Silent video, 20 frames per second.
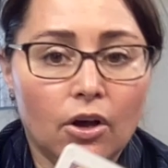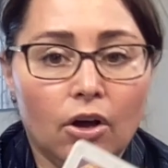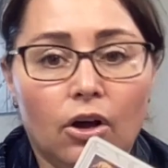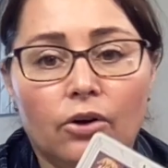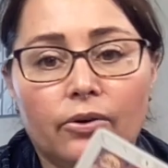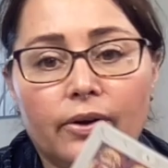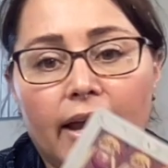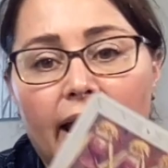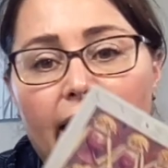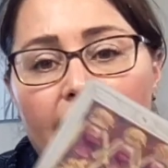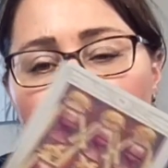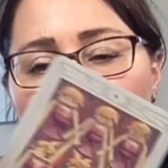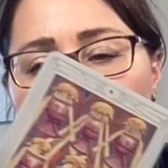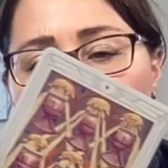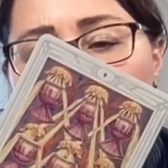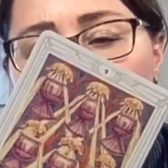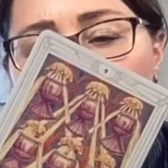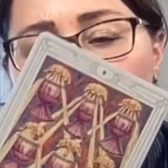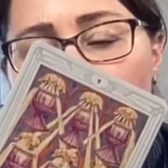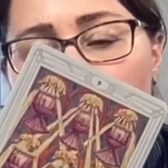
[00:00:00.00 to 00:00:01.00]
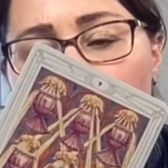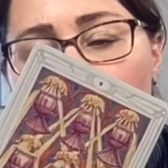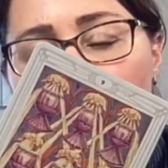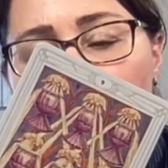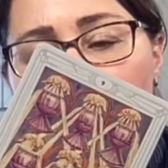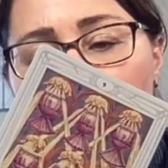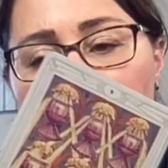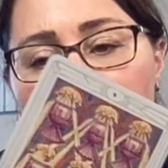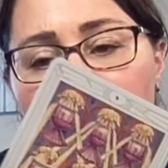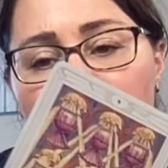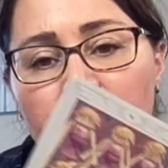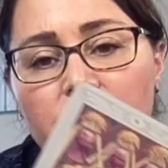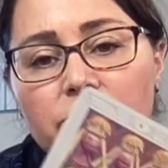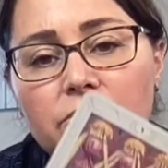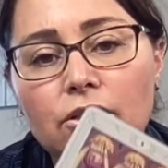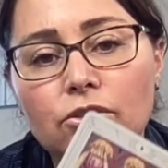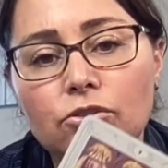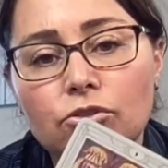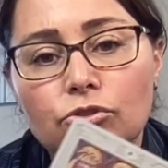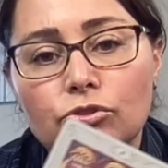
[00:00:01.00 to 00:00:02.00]
Okay, so there's
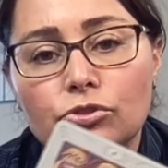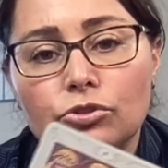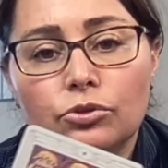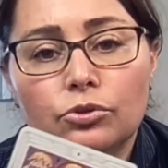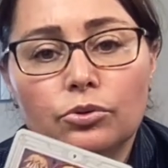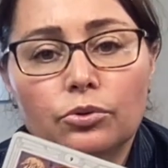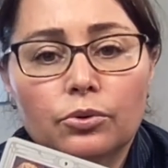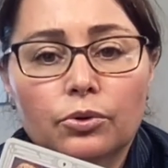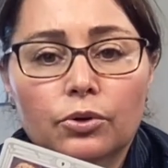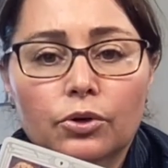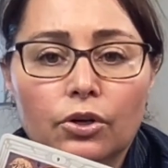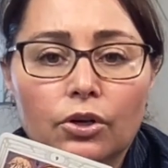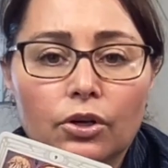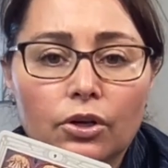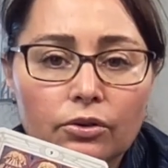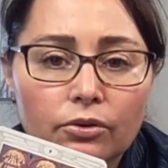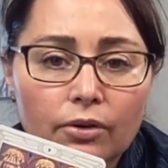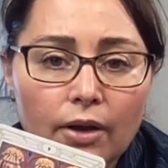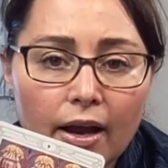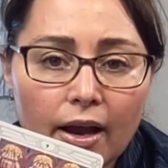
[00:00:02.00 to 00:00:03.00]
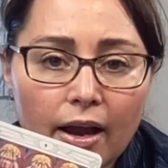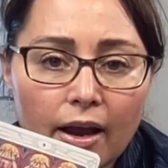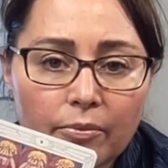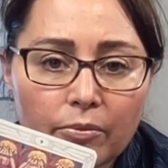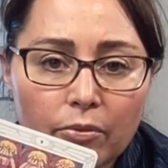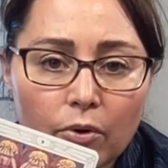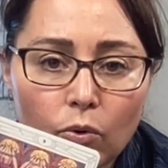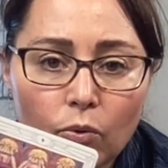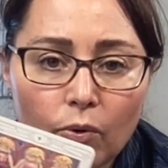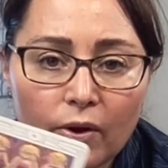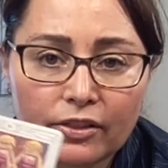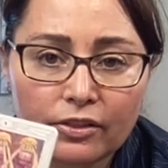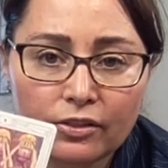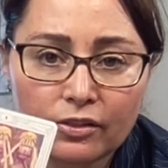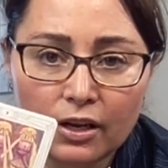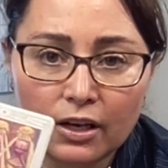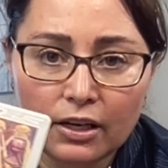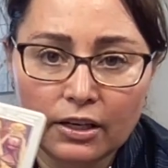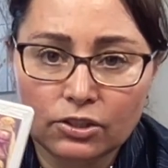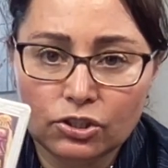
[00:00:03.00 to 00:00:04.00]
something to do with
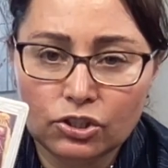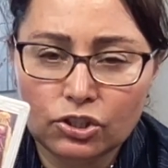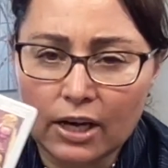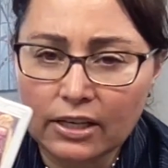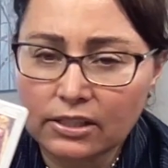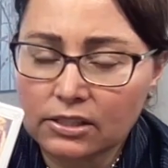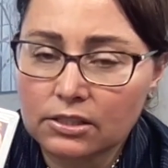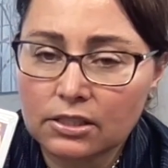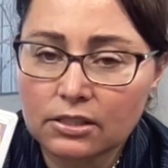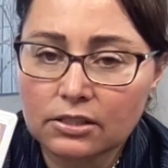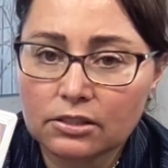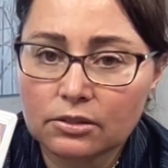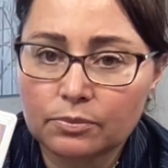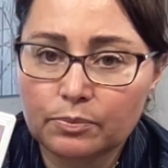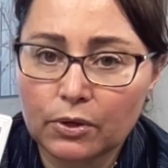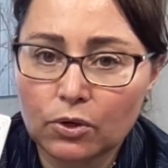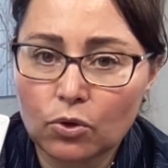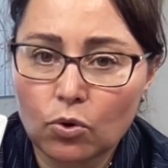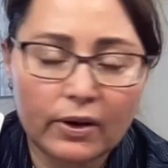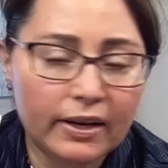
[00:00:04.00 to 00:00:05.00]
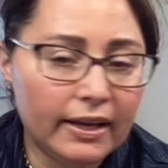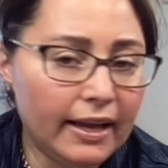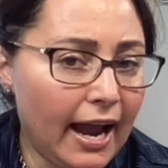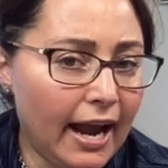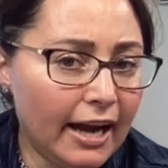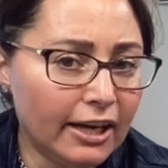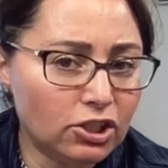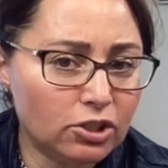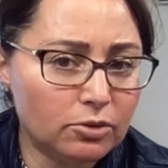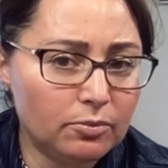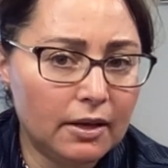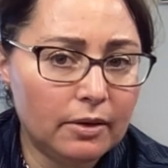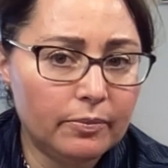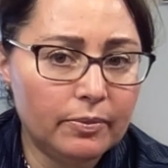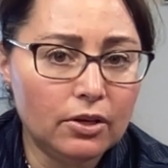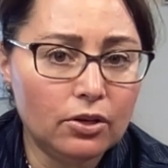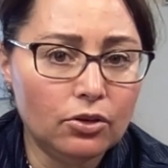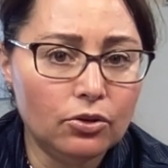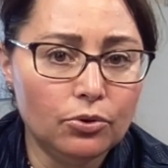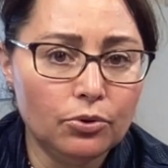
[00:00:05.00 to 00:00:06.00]
a justice. Bitcoin Cash may be
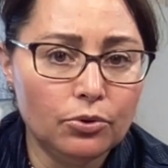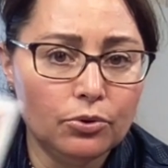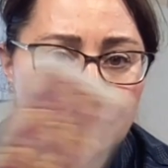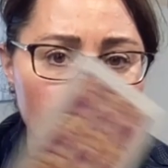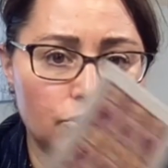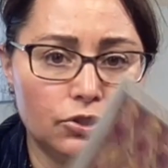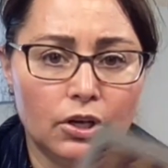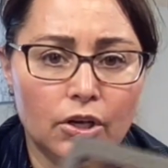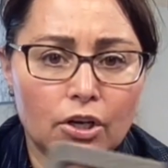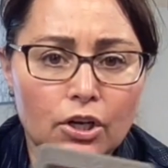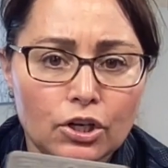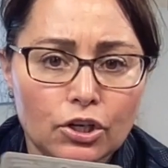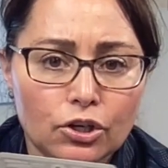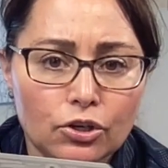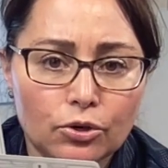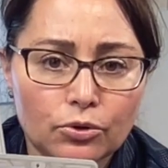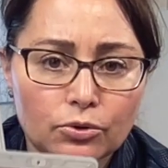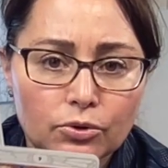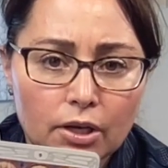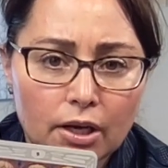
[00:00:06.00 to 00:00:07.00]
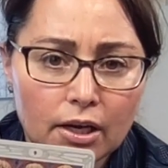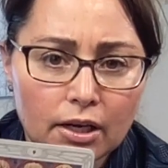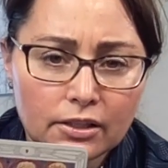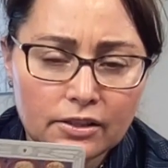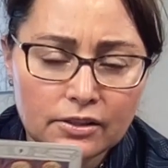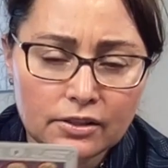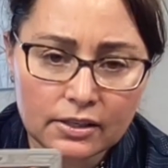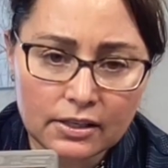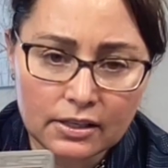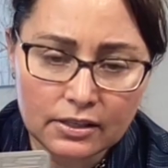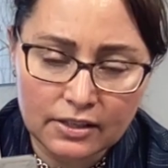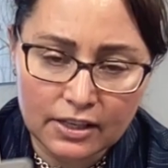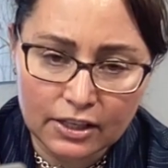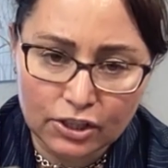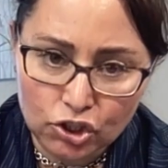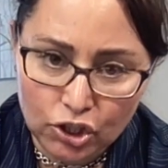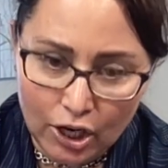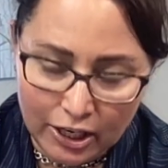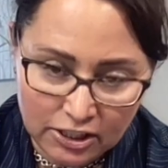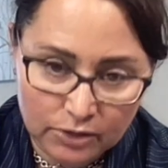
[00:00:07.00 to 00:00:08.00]
used, you know, in the
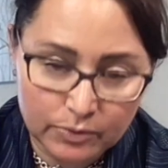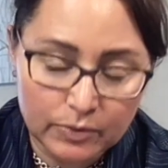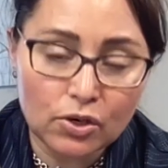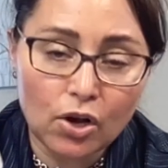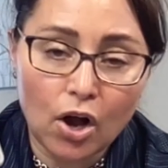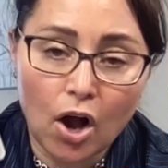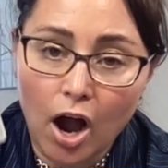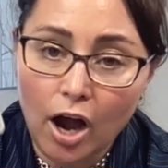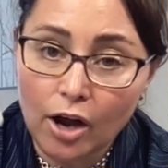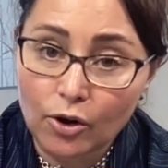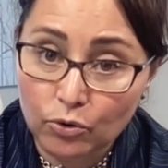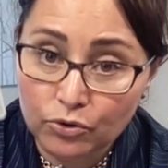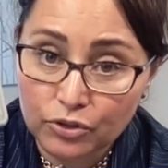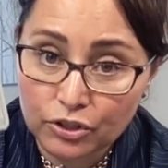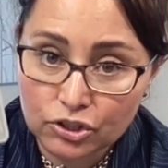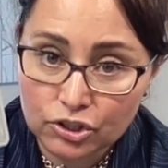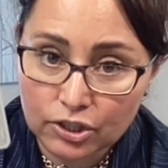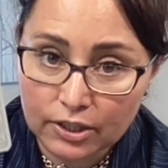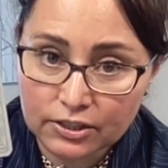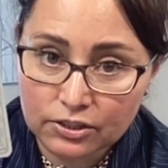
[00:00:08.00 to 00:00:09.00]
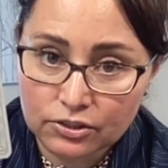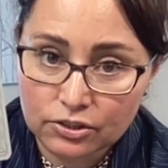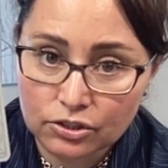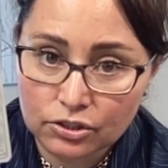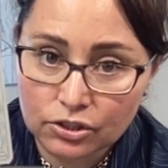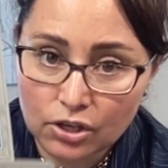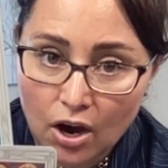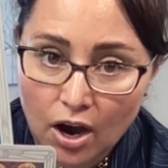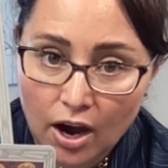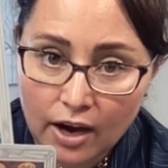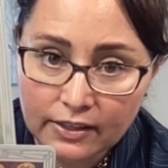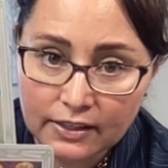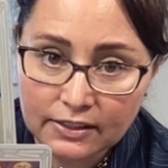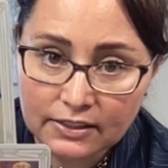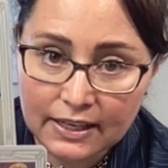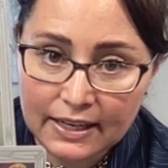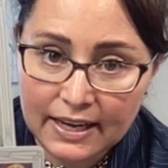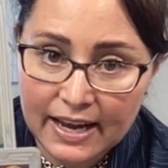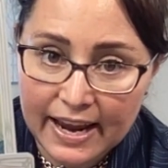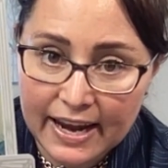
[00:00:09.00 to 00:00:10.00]
adjustment card or the Justice card. There's
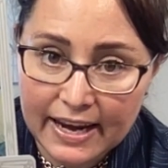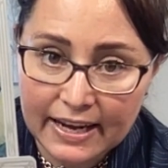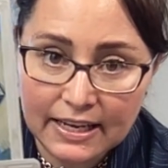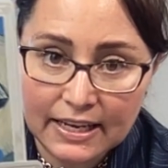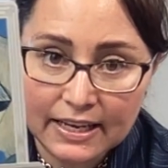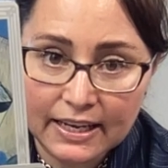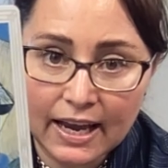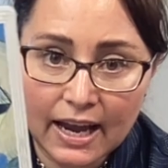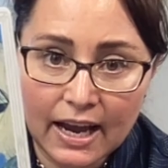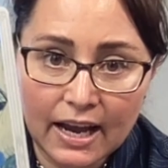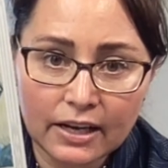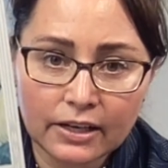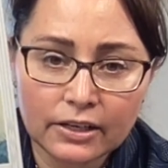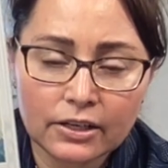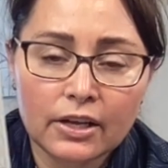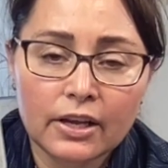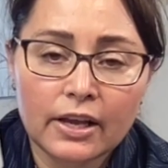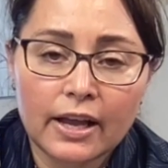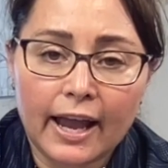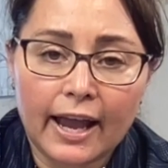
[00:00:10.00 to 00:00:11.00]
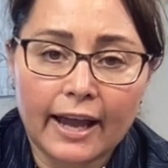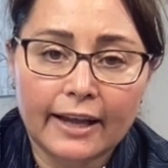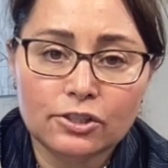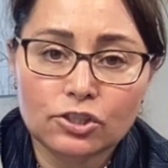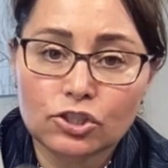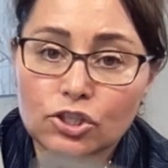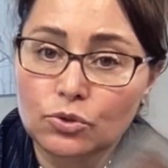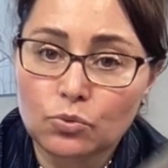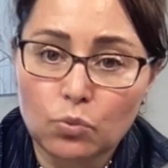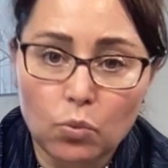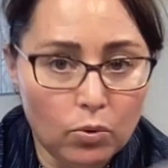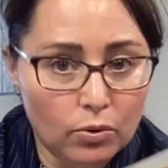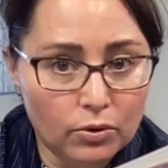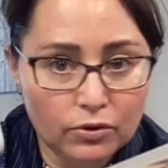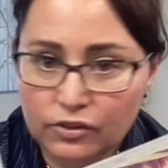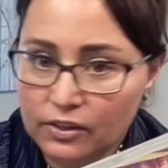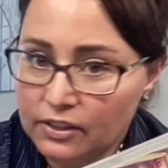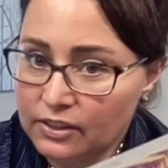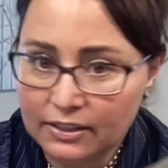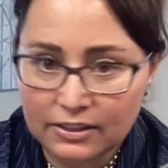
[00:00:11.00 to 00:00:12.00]
a lady here, and
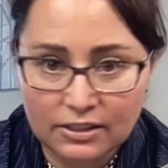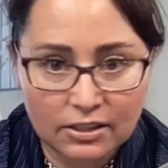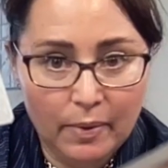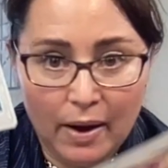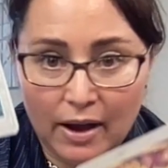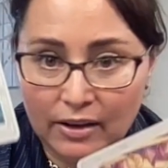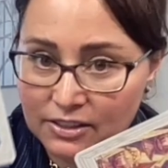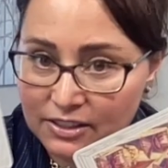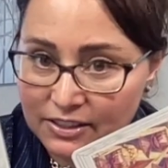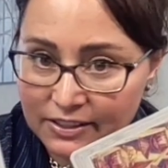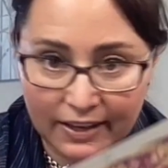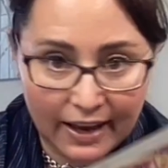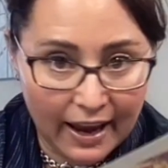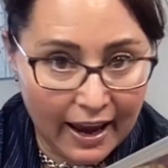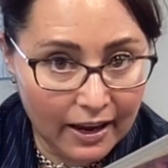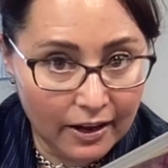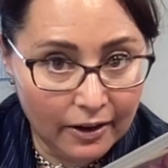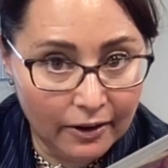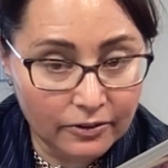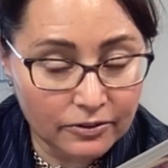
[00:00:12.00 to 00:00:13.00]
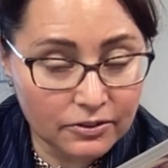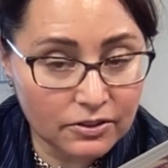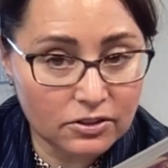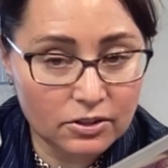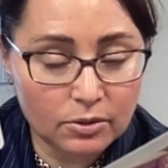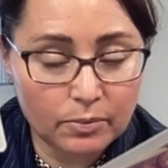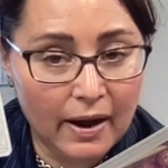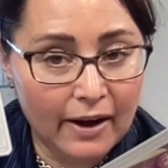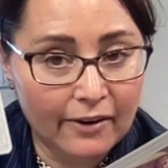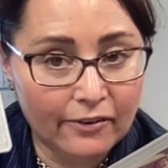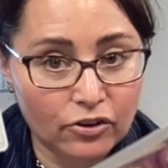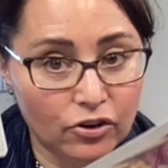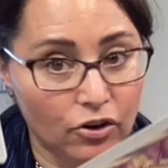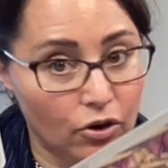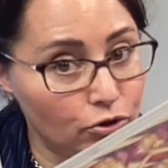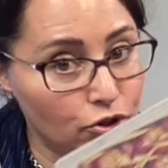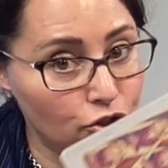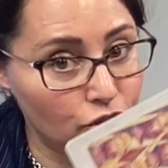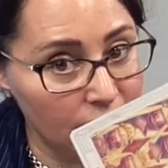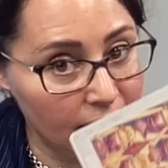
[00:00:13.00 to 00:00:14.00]
it's about scales, it's about
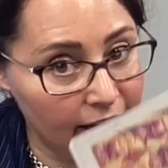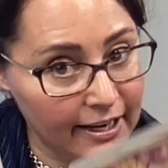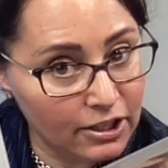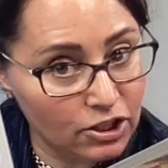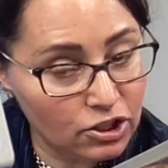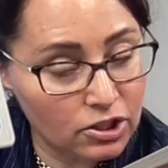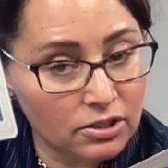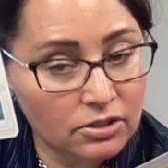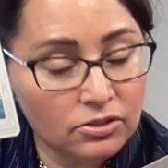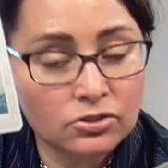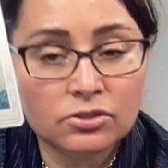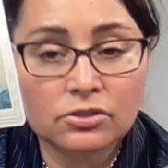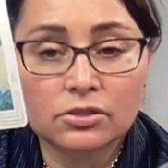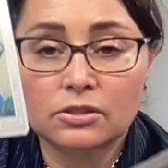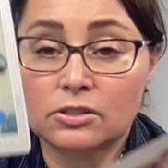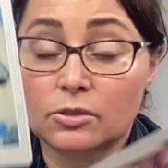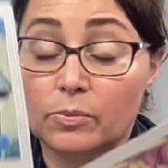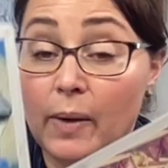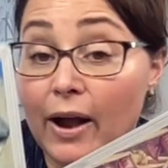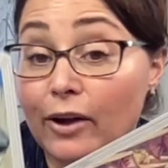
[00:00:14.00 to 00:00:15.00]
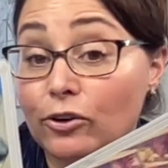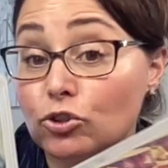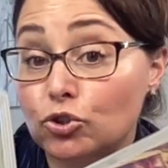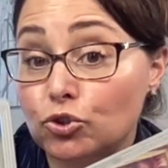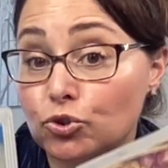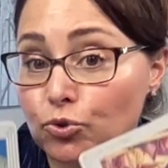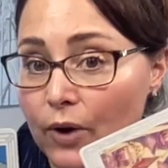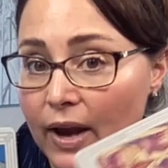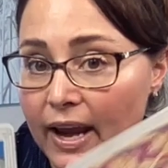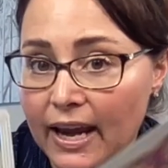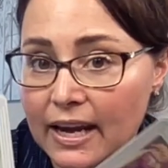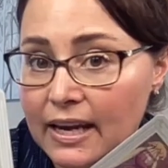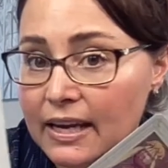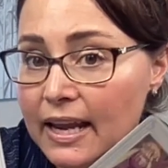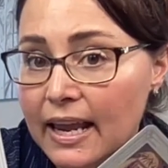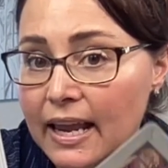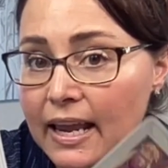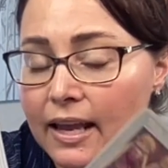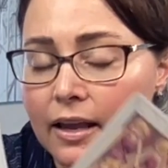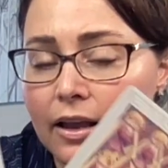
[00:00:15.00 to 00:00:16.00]
negotiations, it's about
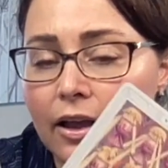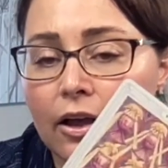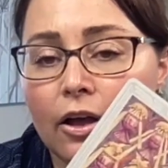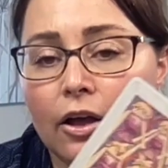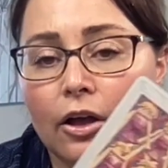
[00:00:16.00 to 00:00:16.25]
trading.